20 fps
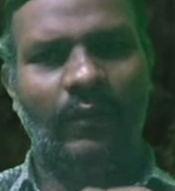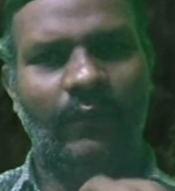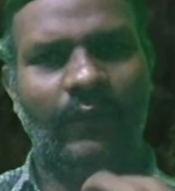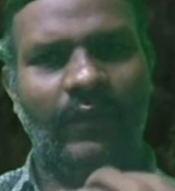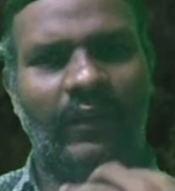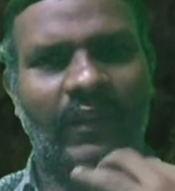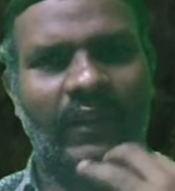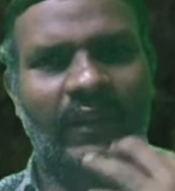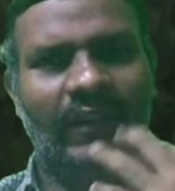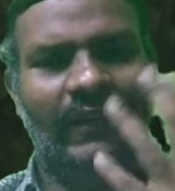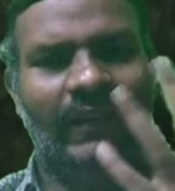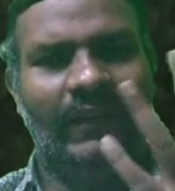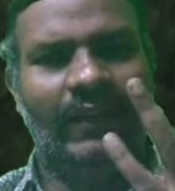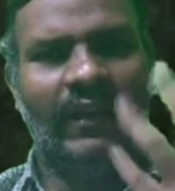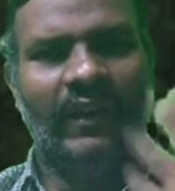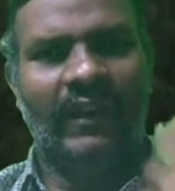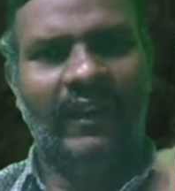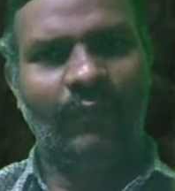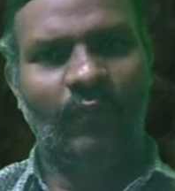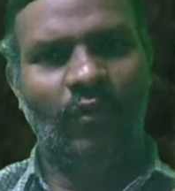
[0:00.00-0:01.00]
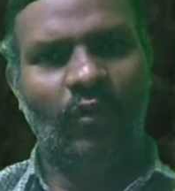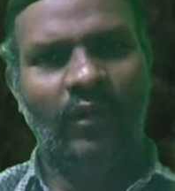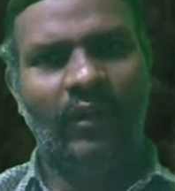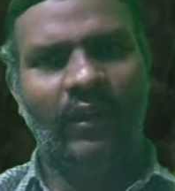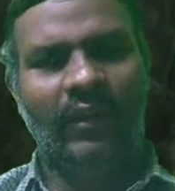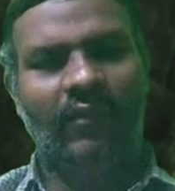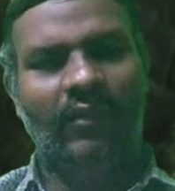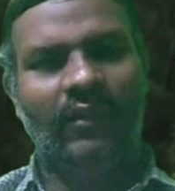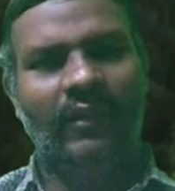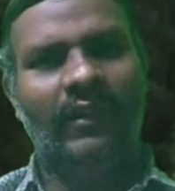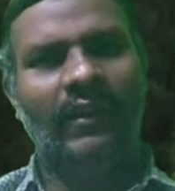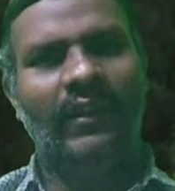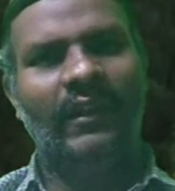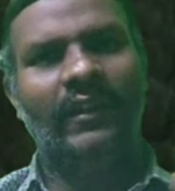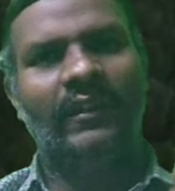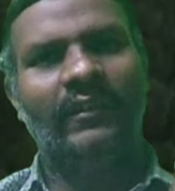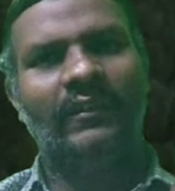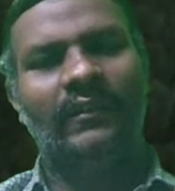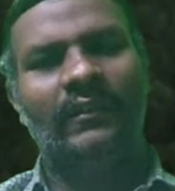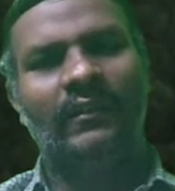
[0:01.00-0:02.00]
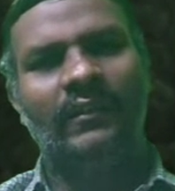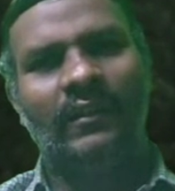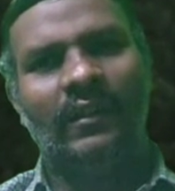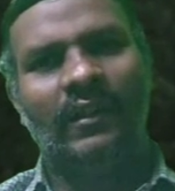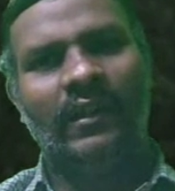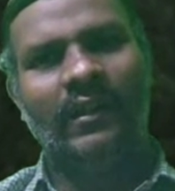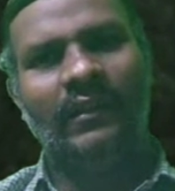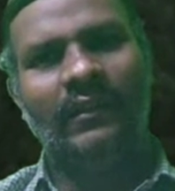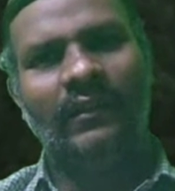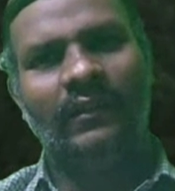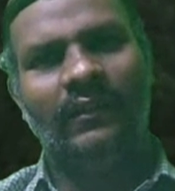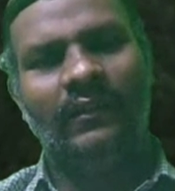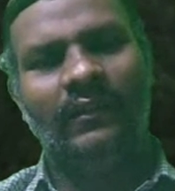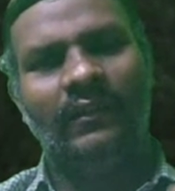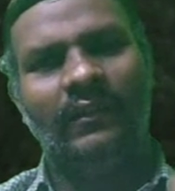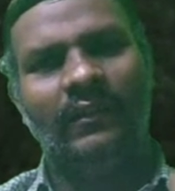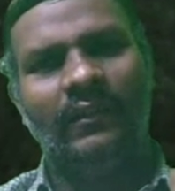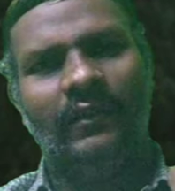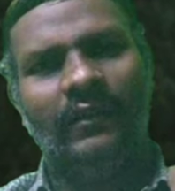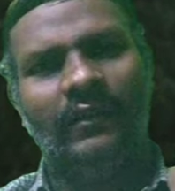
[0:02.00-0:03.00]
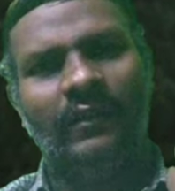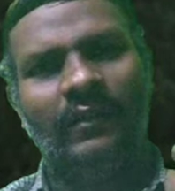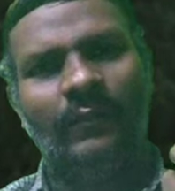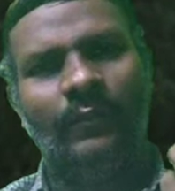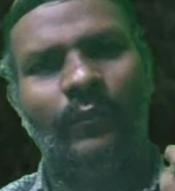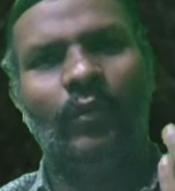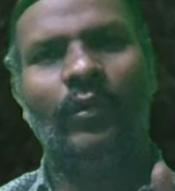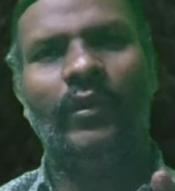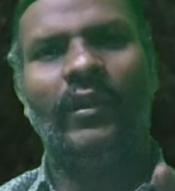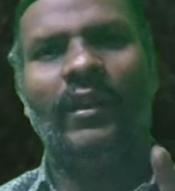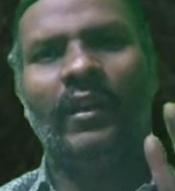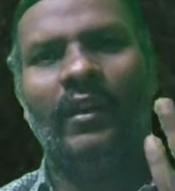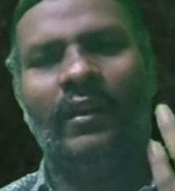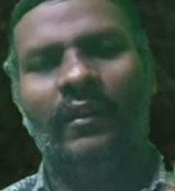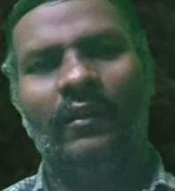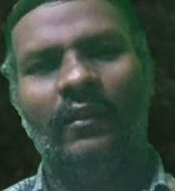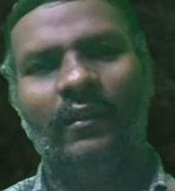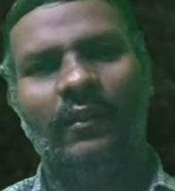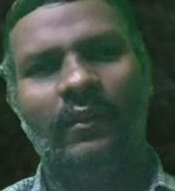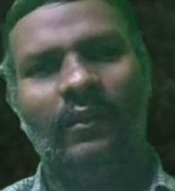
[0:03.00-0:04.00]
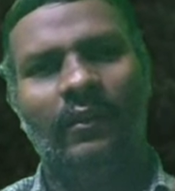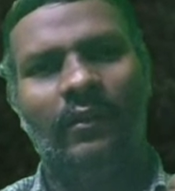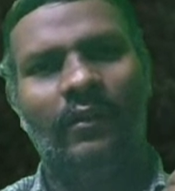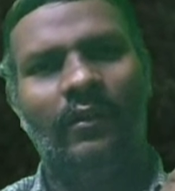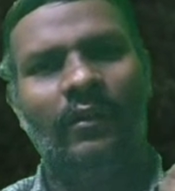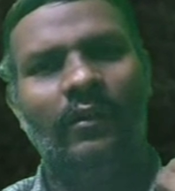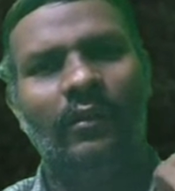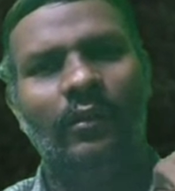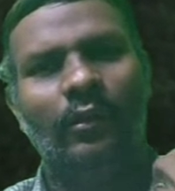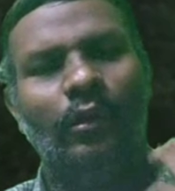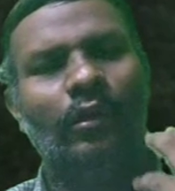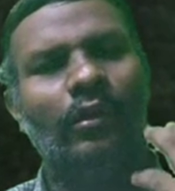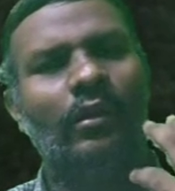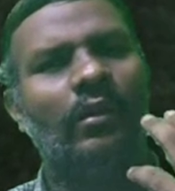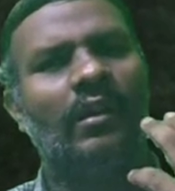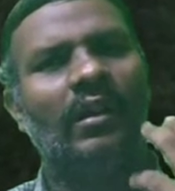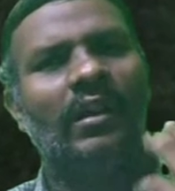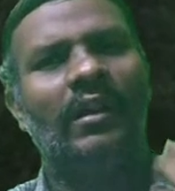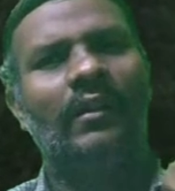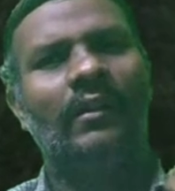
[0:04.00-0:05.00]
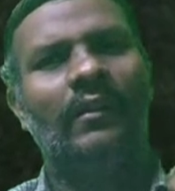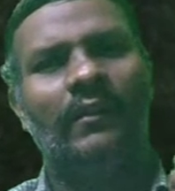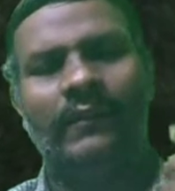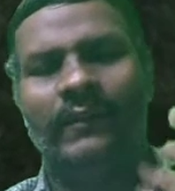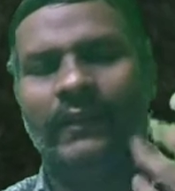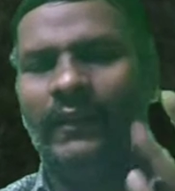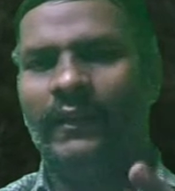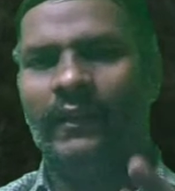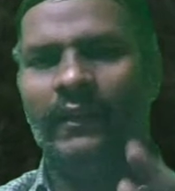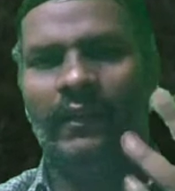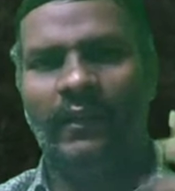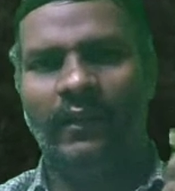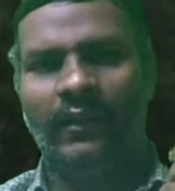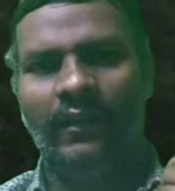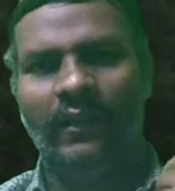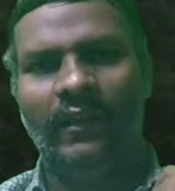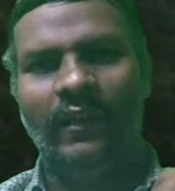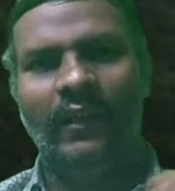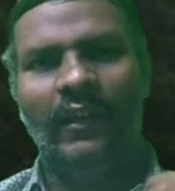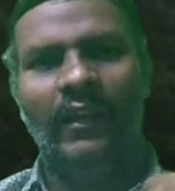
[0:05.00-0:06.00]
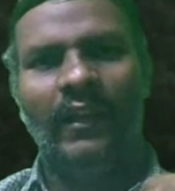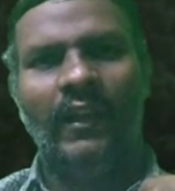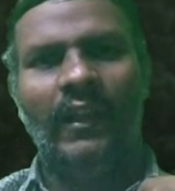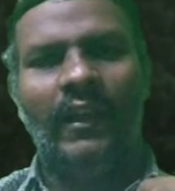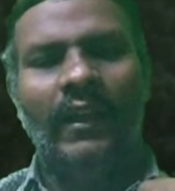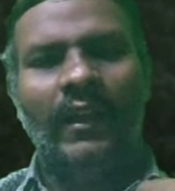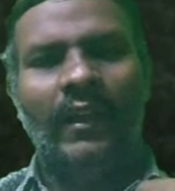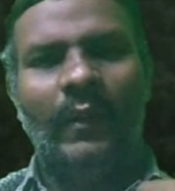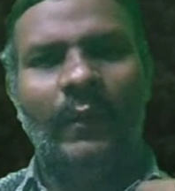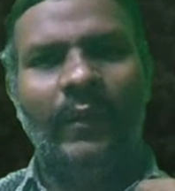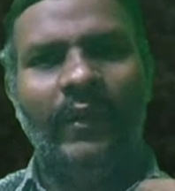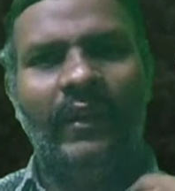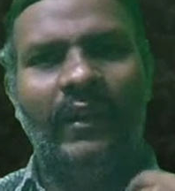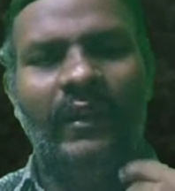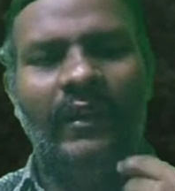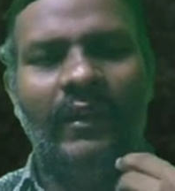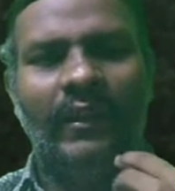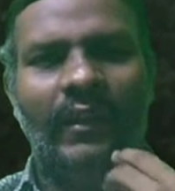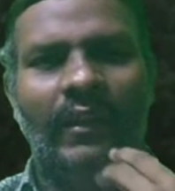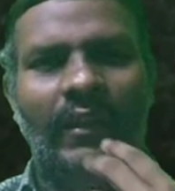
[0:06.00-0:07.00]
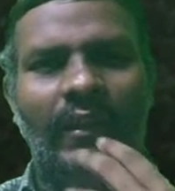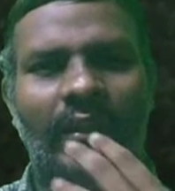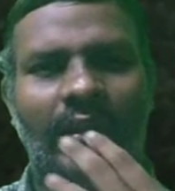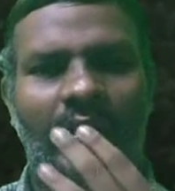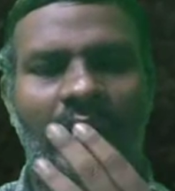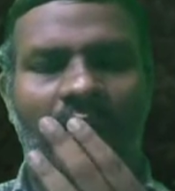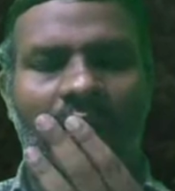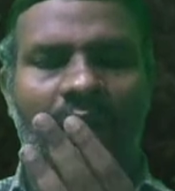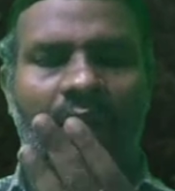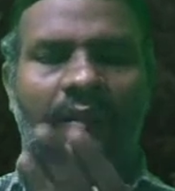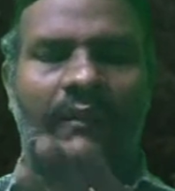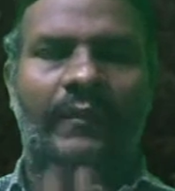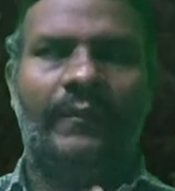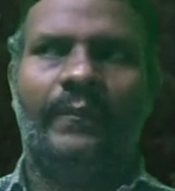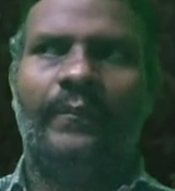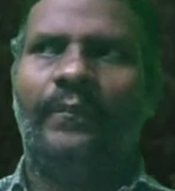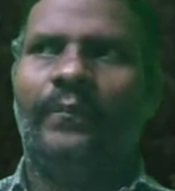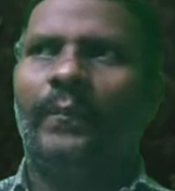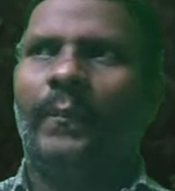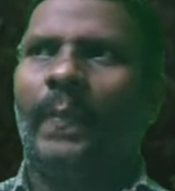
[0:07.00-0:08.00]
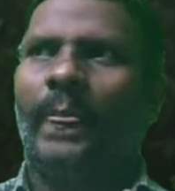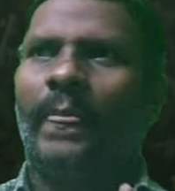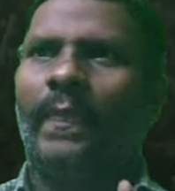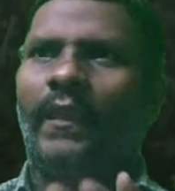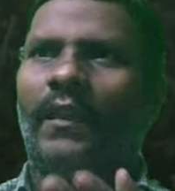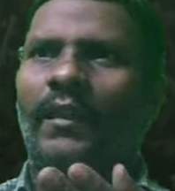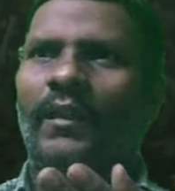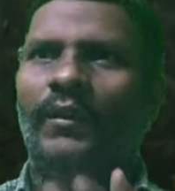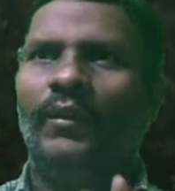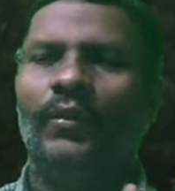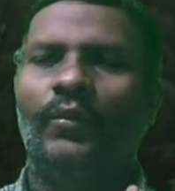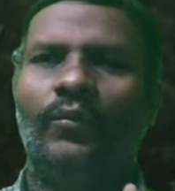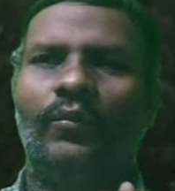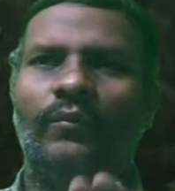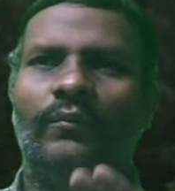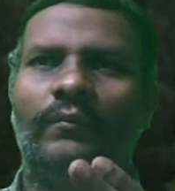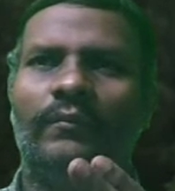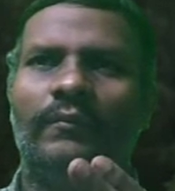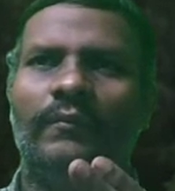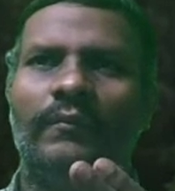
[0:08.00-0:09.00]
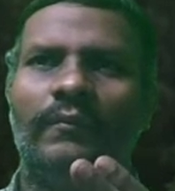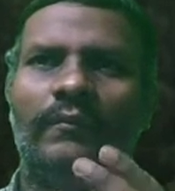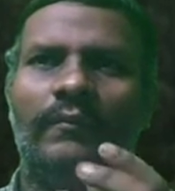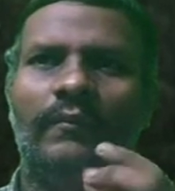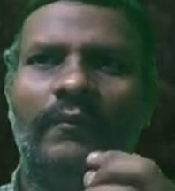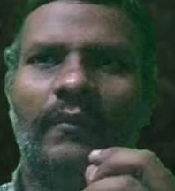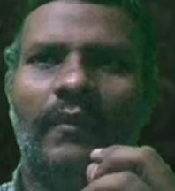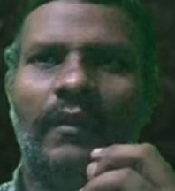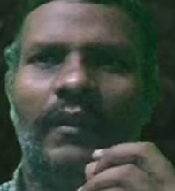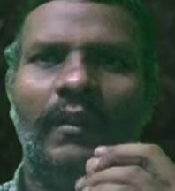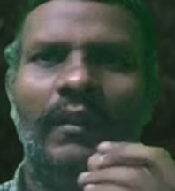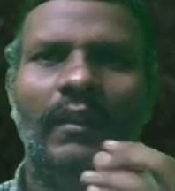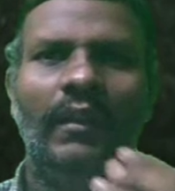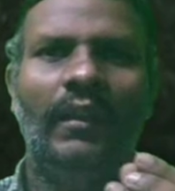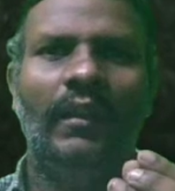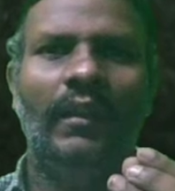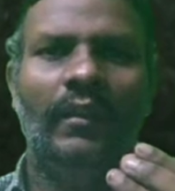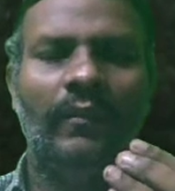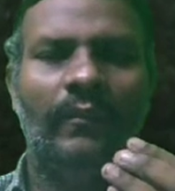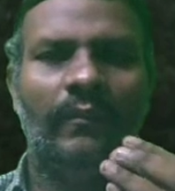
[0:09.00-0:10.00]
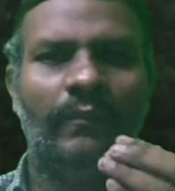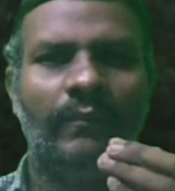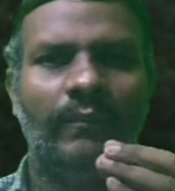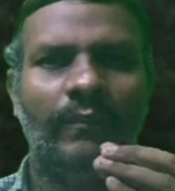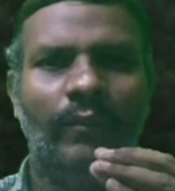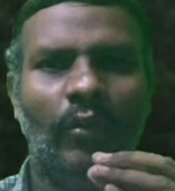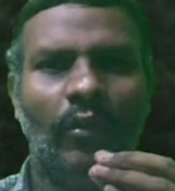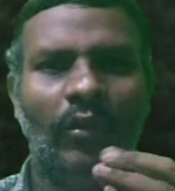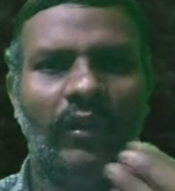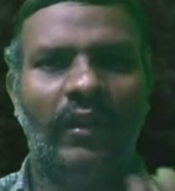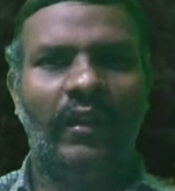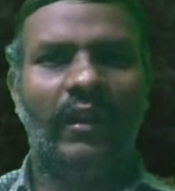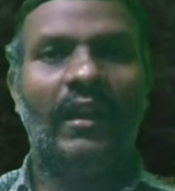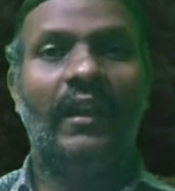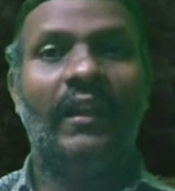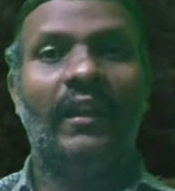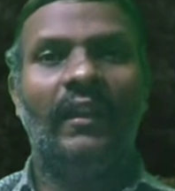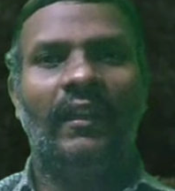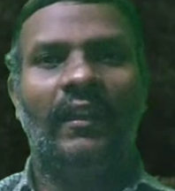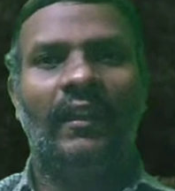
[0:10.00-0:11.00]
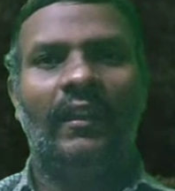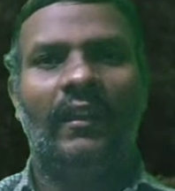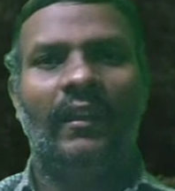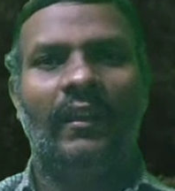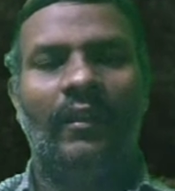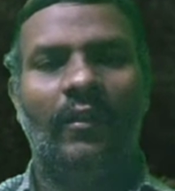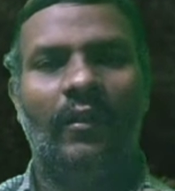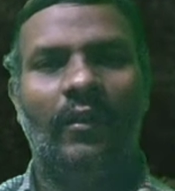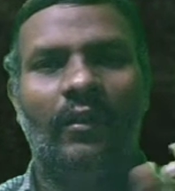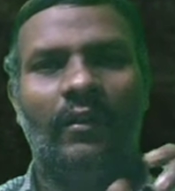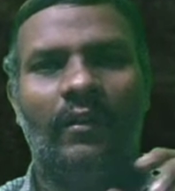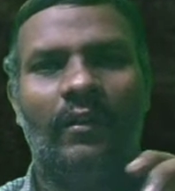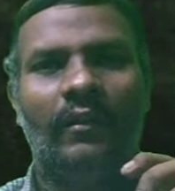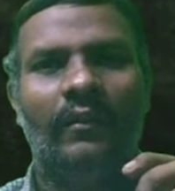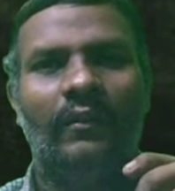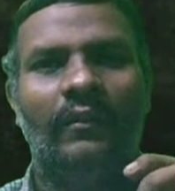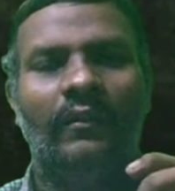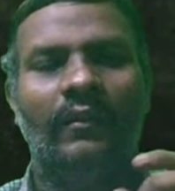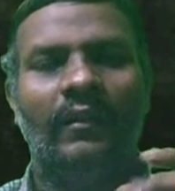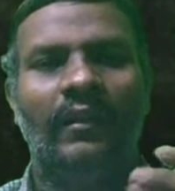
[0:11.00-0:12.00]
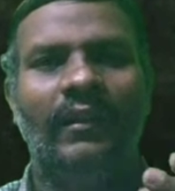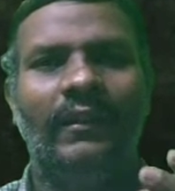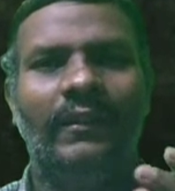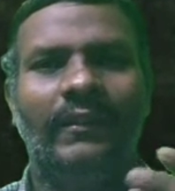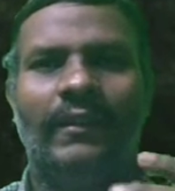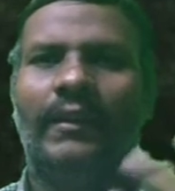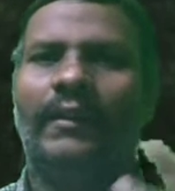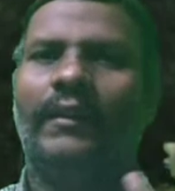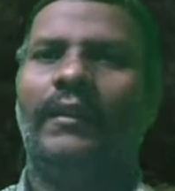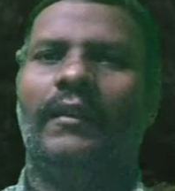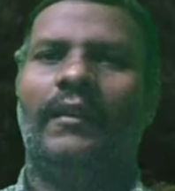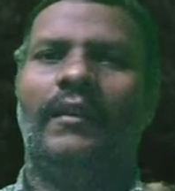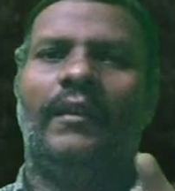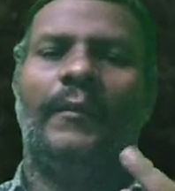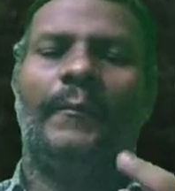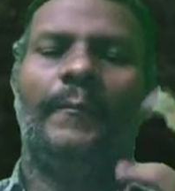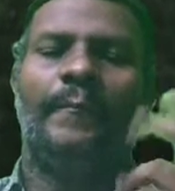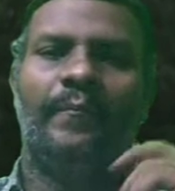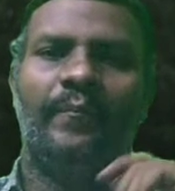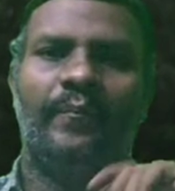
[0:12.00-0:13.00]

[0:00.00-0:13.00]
When I tell I am going, I will tell like Naan Pogiren or Naan Selgiren. When I take you, Ni Pogirai or Ni Selgirai.